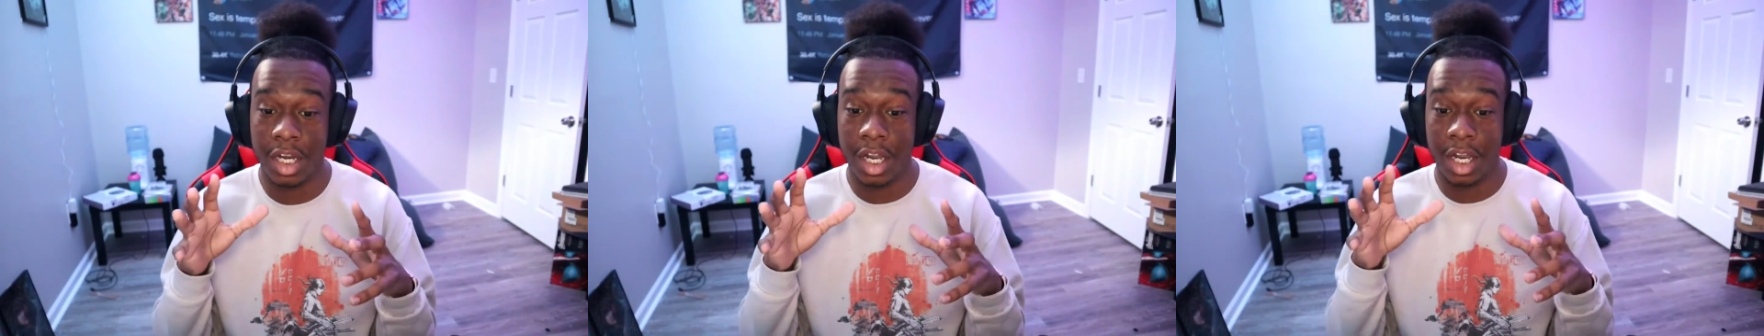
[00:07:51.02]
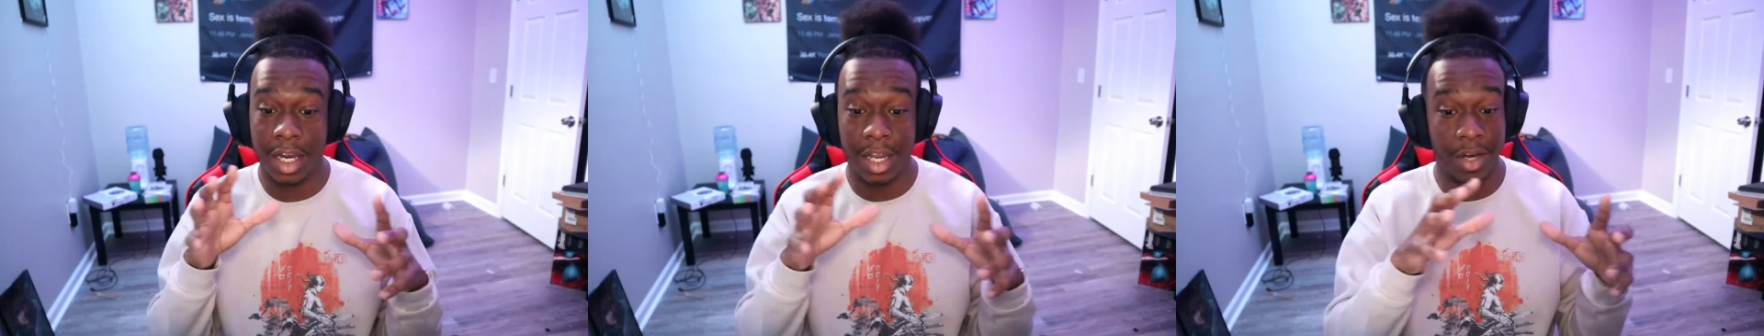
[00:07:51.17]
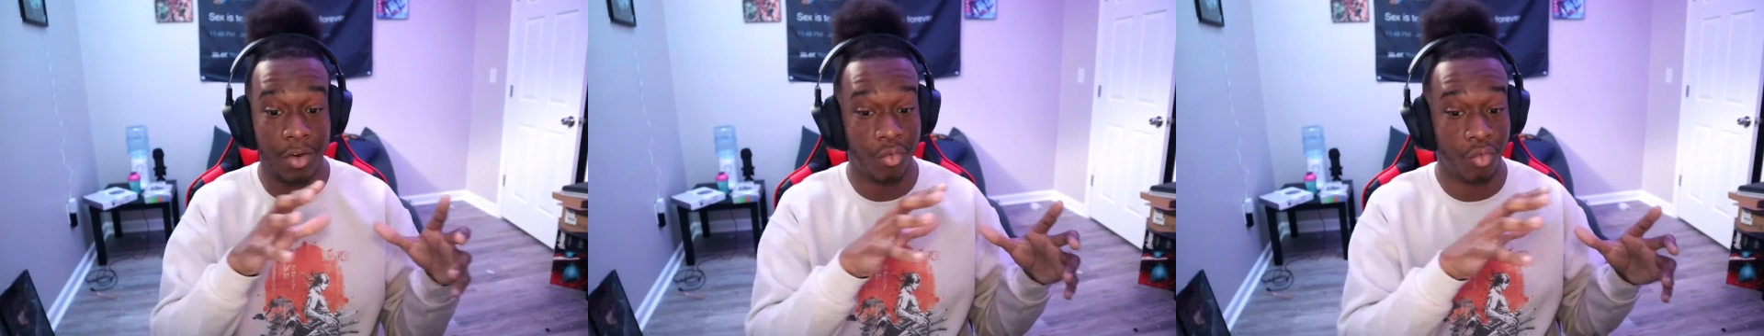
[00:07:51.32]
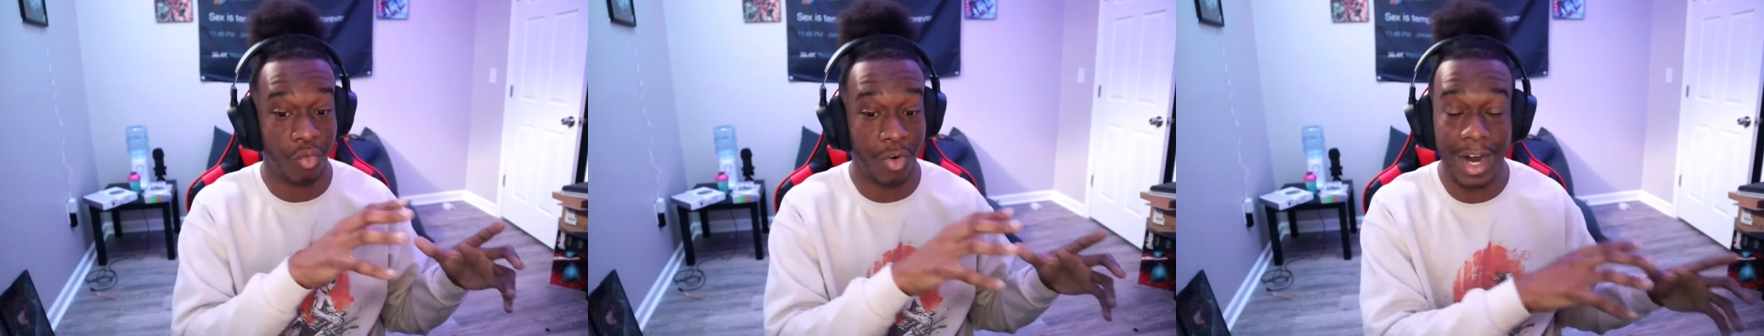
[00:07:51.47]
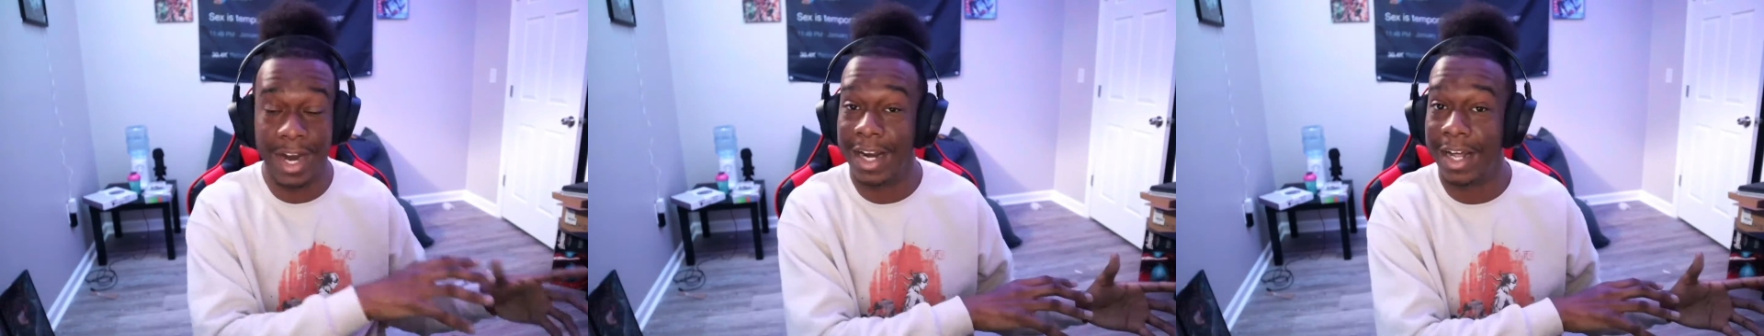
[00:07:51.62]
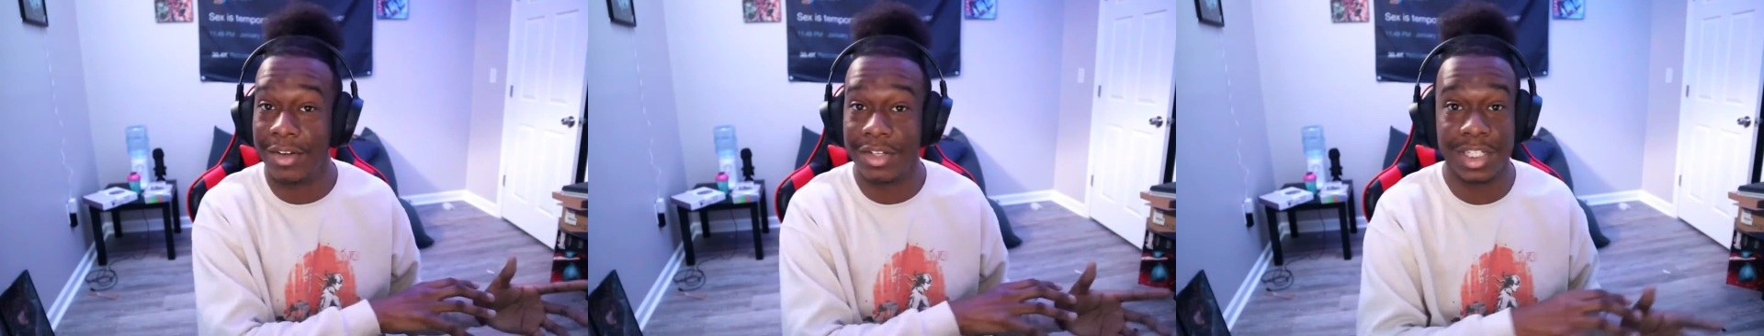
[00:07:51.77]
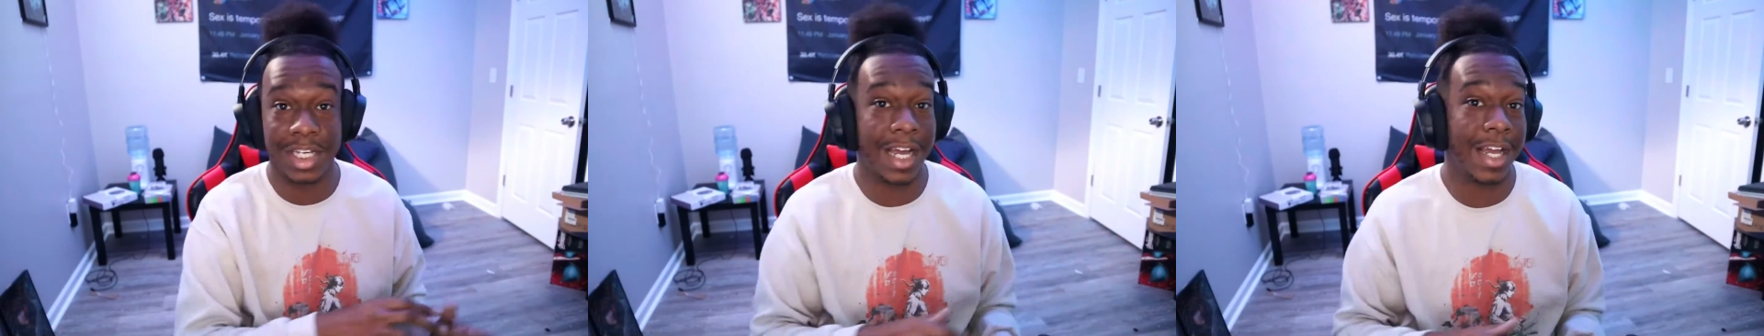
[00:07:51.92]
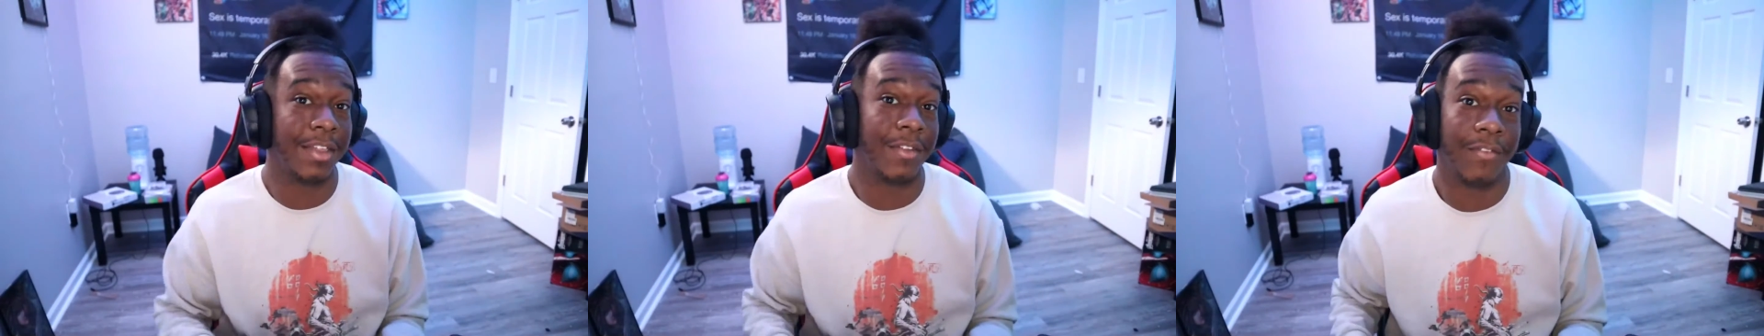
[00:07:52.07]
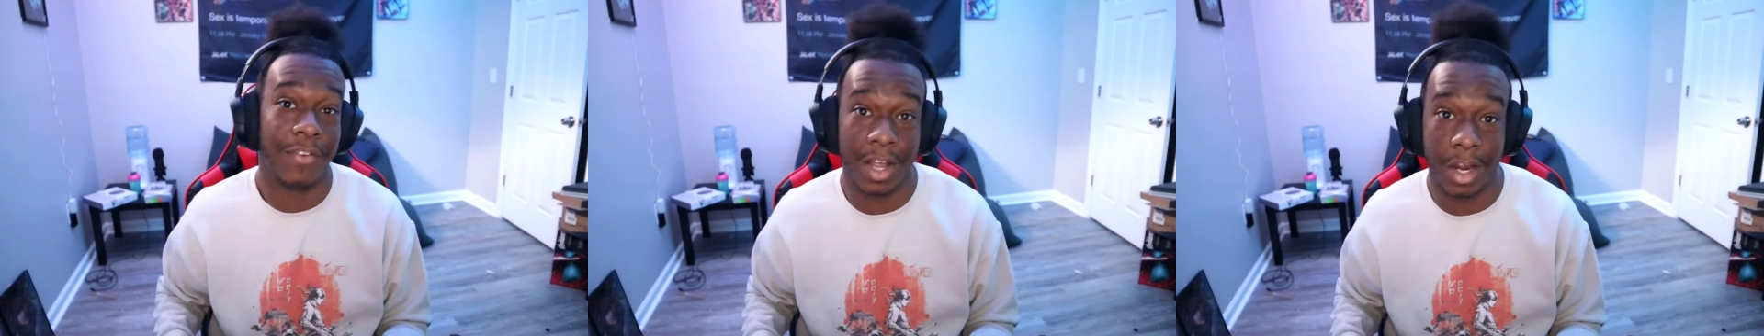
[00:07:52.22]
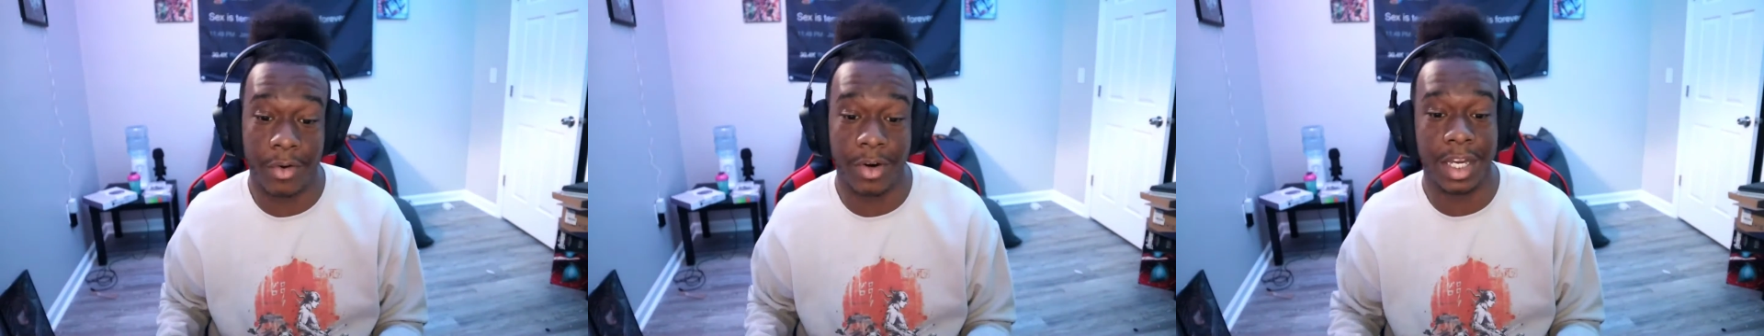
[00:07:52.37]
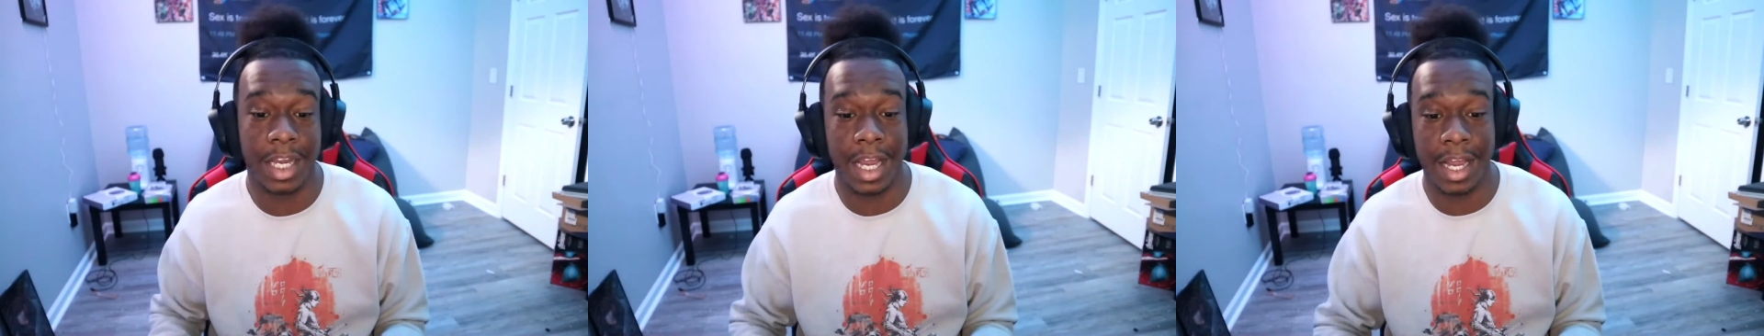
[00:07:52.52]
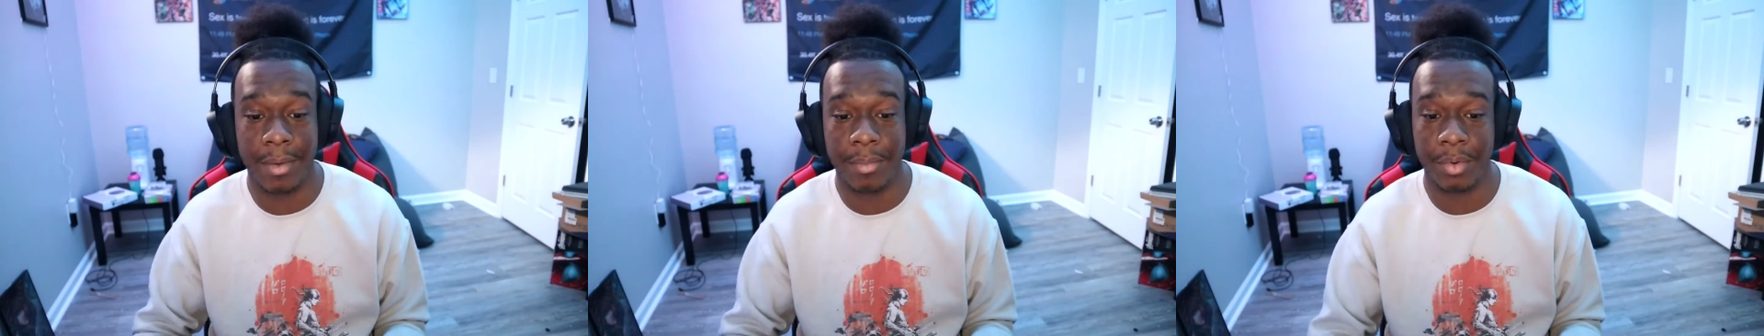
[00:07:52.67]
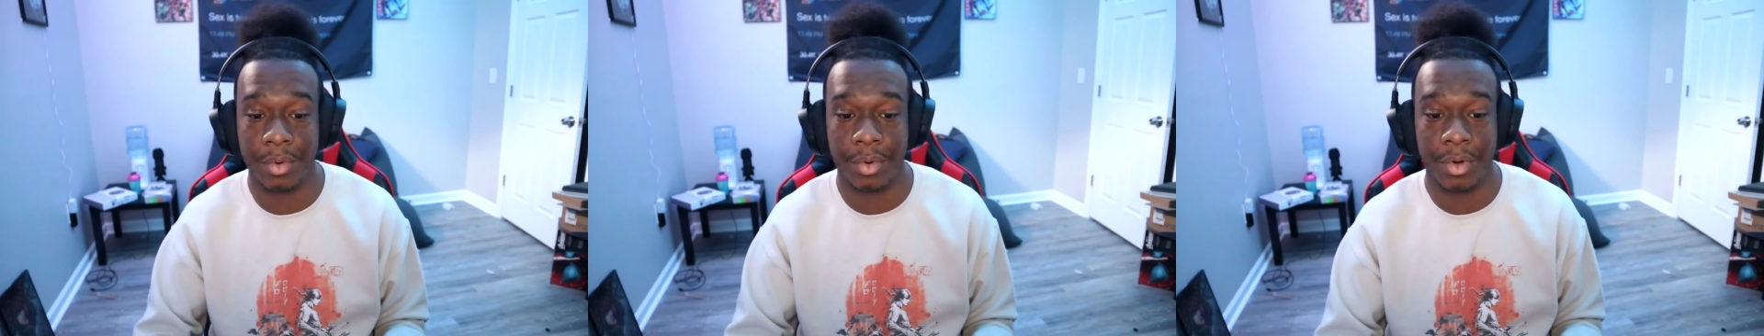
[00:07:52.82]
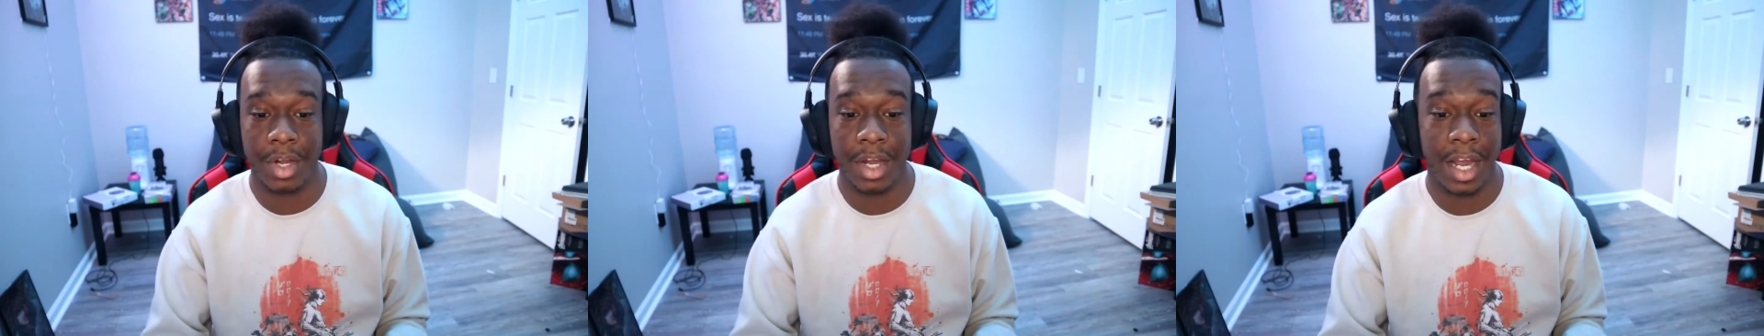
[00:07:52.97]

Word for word: like right outside the flower capital.